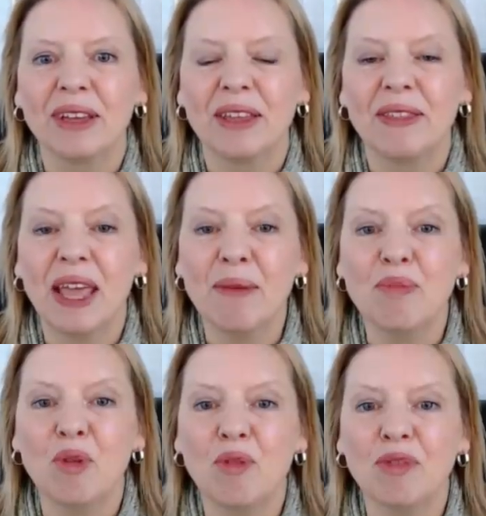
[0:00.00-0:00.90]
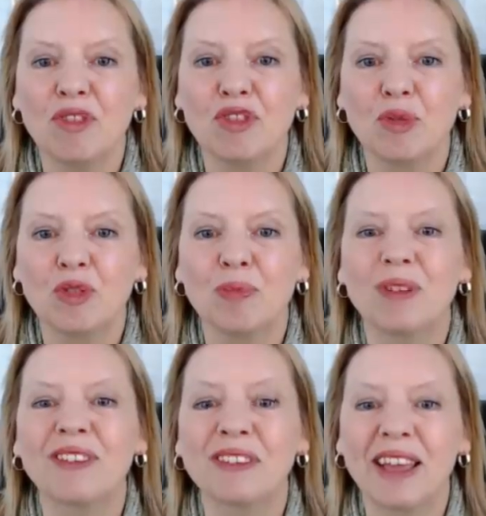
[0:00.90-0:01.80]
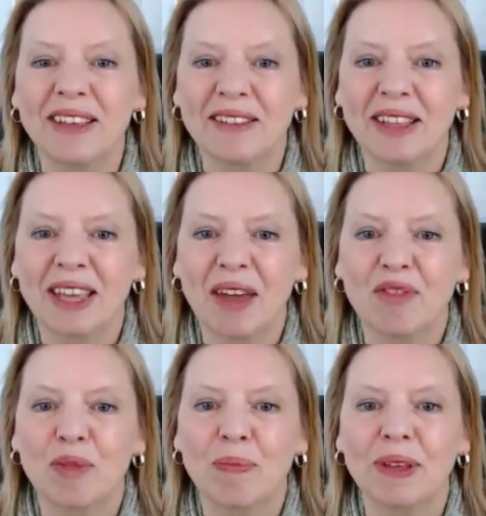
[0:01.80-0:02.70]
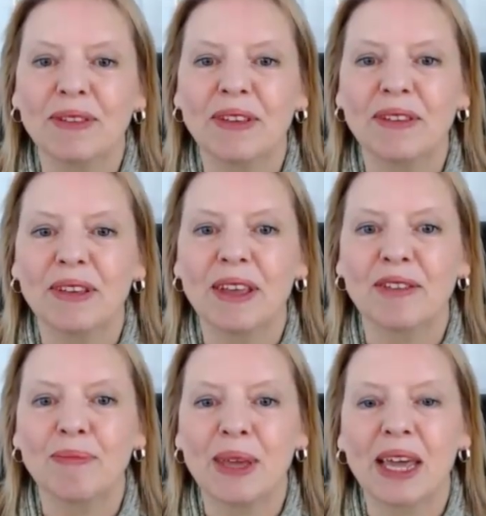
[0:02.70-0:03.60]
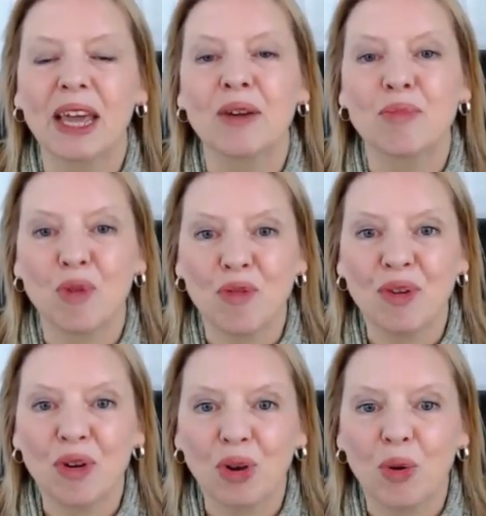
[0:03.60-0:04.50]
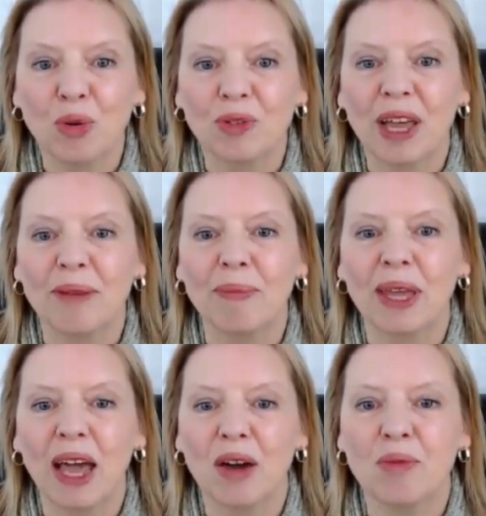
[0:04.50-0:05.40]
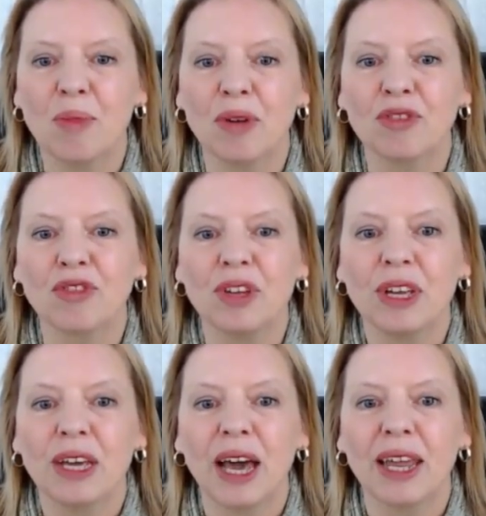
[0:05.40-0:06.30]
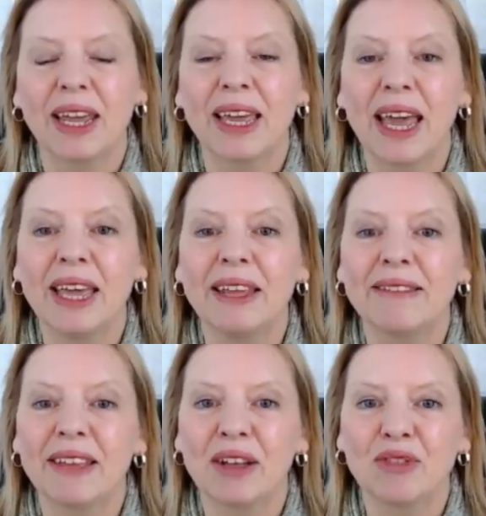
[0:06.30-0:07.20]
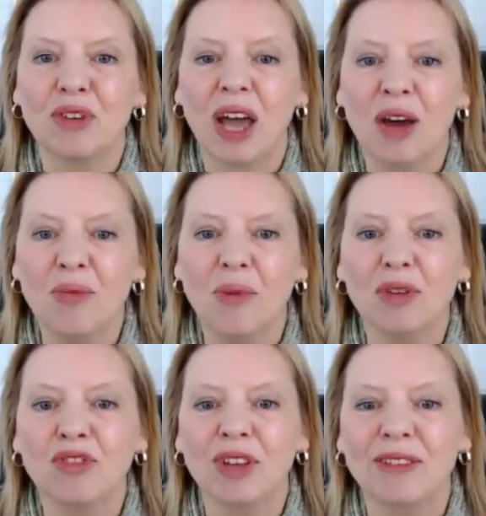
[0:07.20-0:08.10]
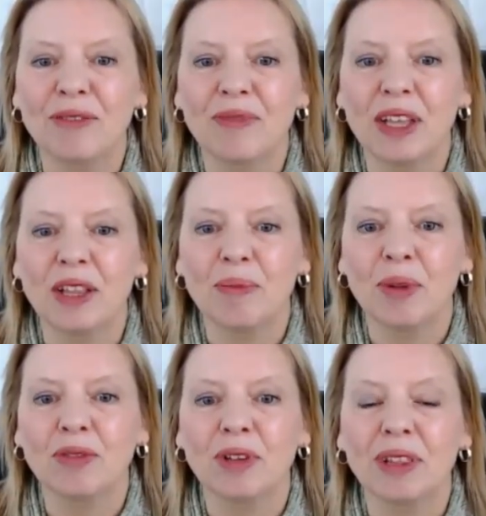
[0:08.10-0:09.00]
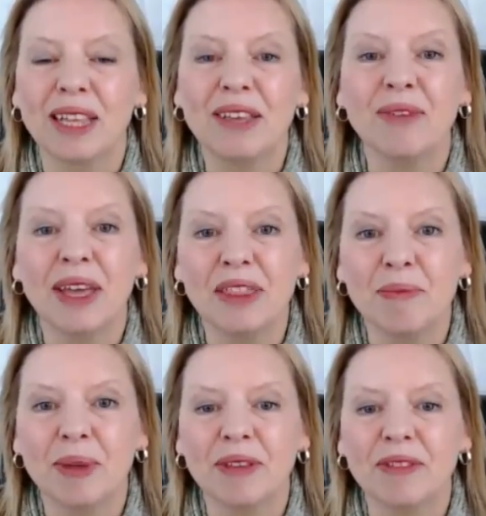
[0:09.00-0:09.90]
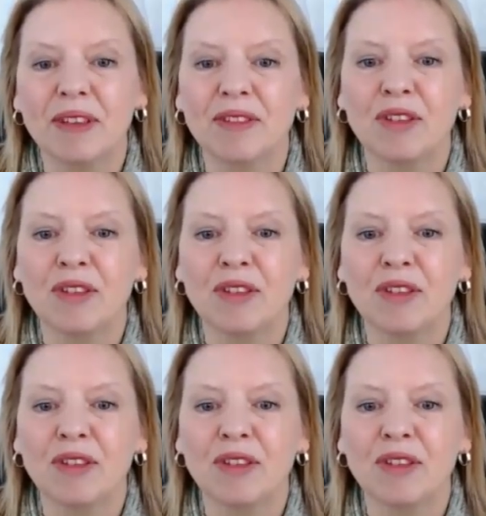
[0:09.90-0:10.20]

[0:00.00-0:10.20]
Net profit shows precisely if your business is making profit or loss and by how much. And again, it tells you how much is available to leave in the business